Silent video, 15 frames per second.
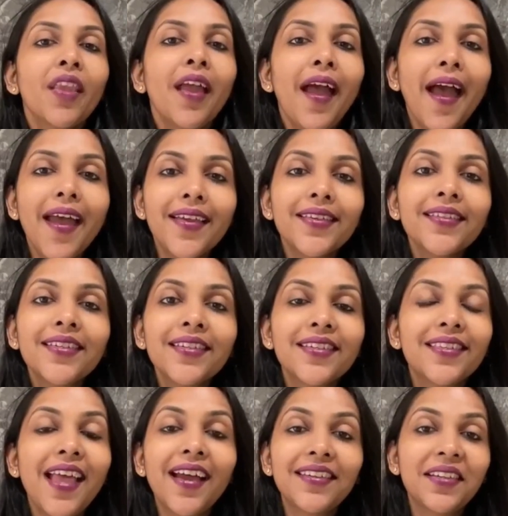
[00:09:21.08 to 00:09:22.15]
and
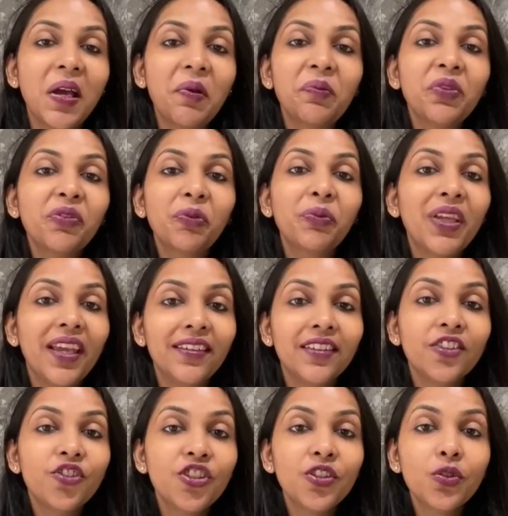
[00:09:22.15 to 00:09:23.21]
that comes from the
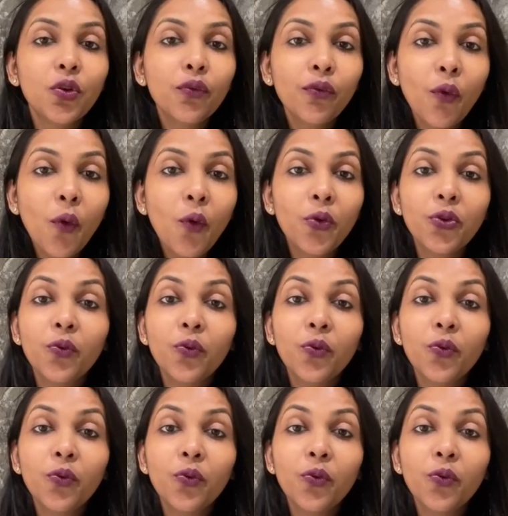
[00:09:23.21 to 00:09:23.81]
energies of O.